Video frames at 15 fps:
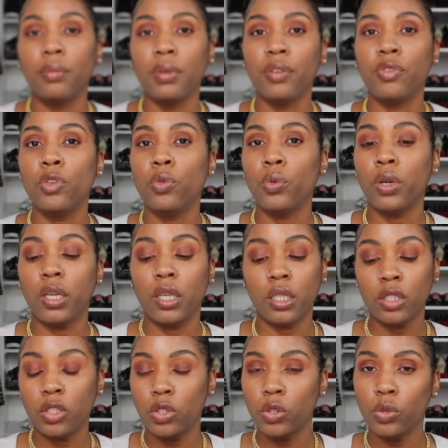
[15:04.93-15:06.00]
If you want
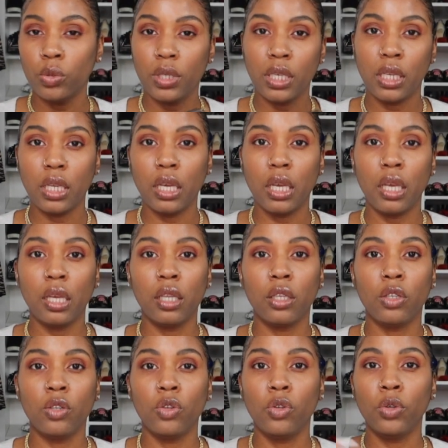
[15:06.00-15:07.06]
to get it,
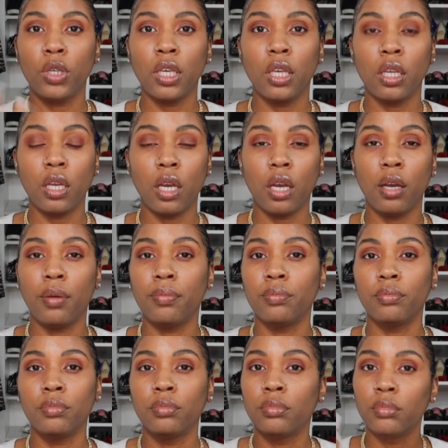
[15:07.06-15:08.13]
and you can
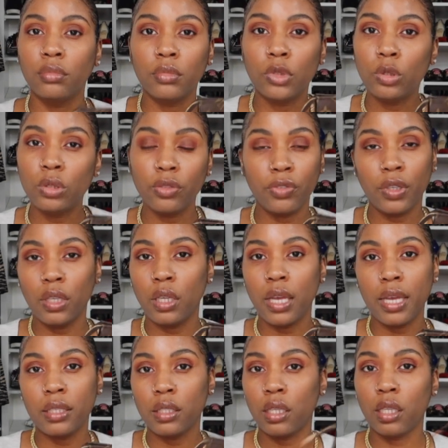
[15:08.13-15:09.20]
use it for
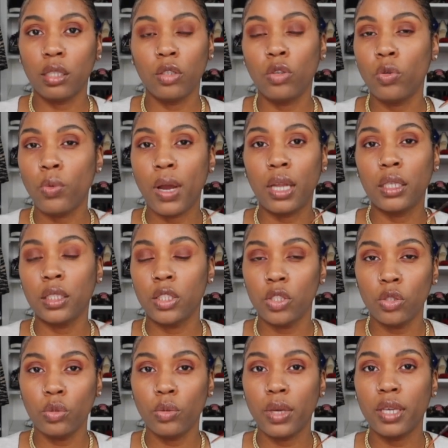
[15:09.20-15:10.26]
as a little wallet
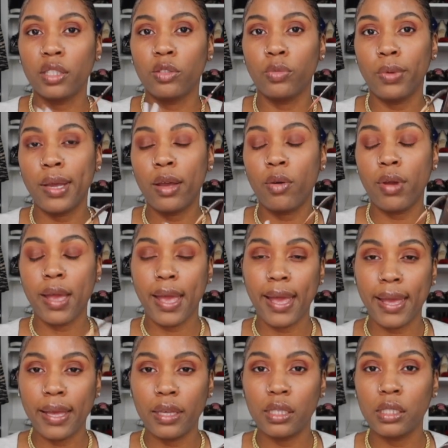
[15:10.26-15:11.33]
too, as well
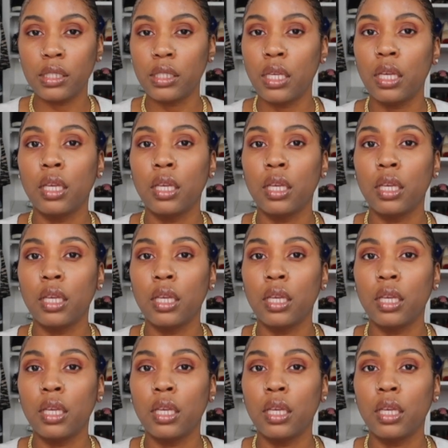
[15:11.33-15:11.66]
as,